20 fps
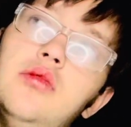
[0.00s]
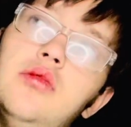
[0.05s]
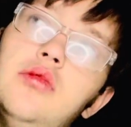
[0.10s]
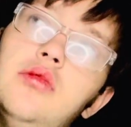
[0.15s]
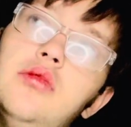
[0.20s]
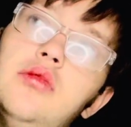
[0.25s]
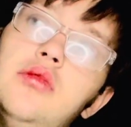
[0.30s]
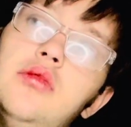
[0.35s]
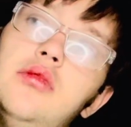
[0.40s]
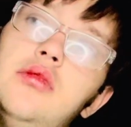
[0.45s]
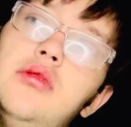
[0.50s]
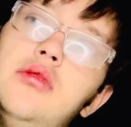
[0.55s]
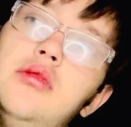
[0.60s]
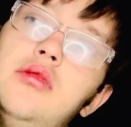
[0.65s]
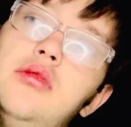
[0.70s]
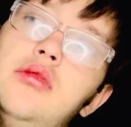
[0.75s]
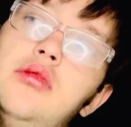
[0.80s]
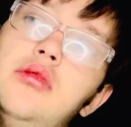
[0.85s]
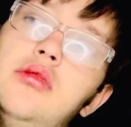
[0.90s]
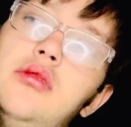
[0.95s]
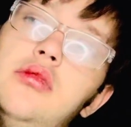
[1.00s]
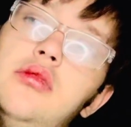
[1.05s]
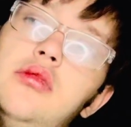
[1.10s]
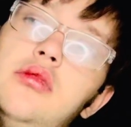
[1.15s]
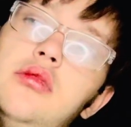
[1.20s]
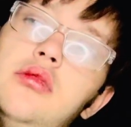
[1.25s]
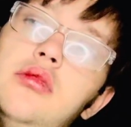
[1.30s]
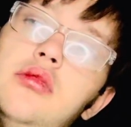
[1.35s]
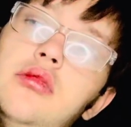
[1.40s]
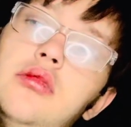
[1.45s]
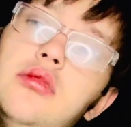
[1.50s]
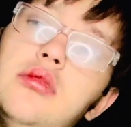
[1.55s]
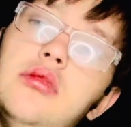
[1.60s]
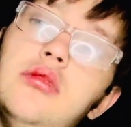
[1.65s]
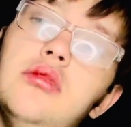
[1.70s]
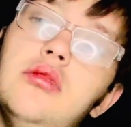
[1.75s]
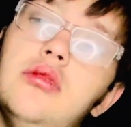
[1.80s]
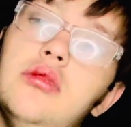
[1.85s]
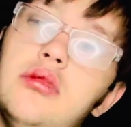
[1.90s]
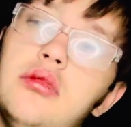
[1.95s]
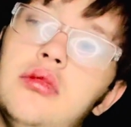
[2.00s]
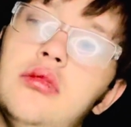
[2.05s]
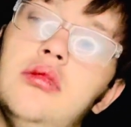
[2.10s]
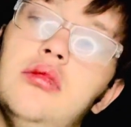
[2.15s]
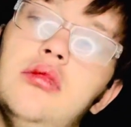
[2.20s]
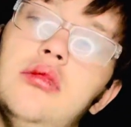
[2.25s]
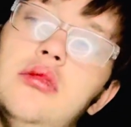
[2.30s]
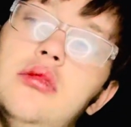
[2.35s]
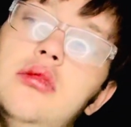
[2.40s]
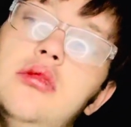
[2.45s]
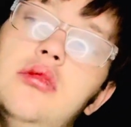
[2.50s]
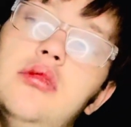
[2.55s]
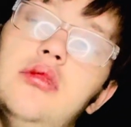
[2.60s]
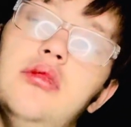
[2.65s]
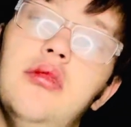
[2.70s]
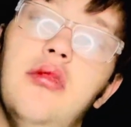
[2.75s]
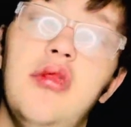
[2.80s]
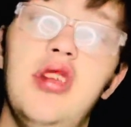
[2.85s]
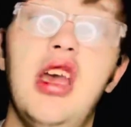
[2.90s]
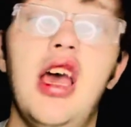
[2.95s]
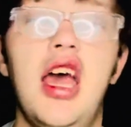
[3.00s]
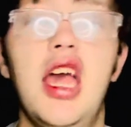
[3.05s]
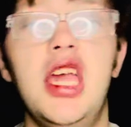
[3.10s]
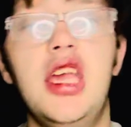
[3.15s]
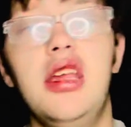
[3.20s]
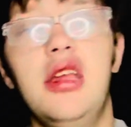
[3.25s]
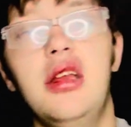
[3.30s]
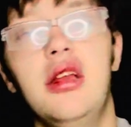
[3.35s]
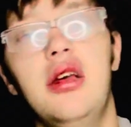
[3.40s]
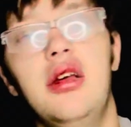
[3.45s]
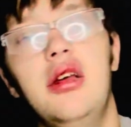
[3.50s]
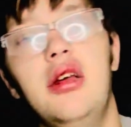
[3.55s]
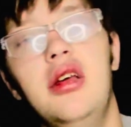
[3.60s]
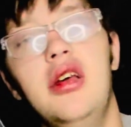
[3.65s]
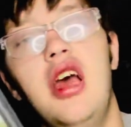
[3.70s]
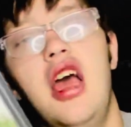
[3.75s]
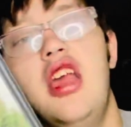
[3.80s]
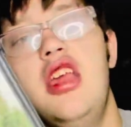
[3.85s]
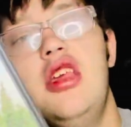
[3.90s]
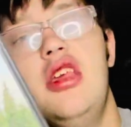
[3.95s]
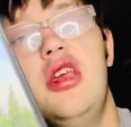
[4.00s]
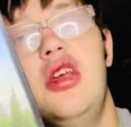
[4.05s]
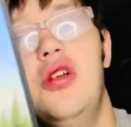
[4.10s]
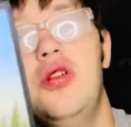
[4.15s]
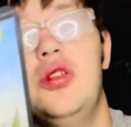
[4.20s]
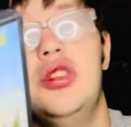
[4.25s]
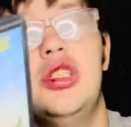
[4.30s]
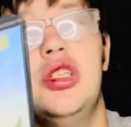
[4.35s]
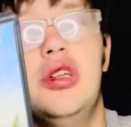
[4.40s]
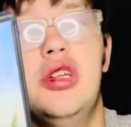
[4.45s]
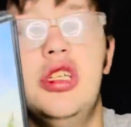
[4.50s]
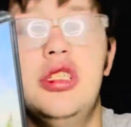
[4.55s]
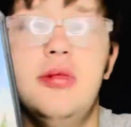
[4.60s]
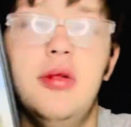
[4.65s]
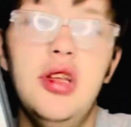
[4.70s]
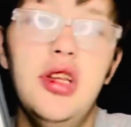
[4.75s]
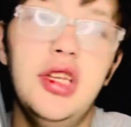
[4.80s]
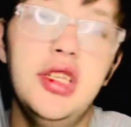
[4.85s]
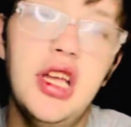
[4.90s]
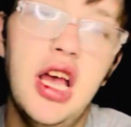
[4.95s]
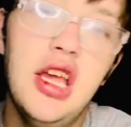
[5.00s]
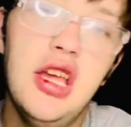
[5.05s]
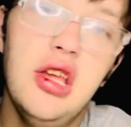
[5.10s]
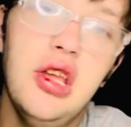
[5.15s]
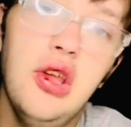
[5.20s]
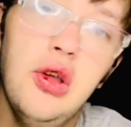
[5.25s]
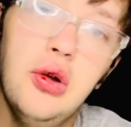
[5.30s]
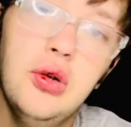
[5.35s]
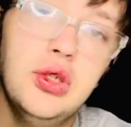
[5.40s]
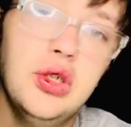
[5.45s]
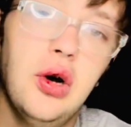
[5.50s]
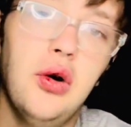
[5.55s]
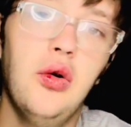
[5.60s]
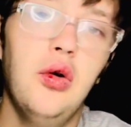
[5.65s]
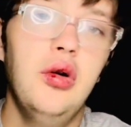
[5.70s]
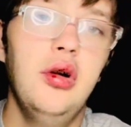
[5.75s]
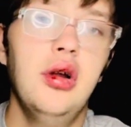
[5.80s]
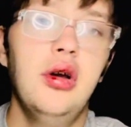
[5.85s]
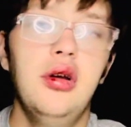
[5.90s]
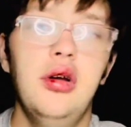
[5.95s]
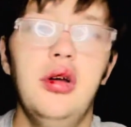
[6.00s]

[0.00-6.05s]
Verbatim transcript: Mm. Mm-hmm. Yeah, eight, eight years. So this means eight years old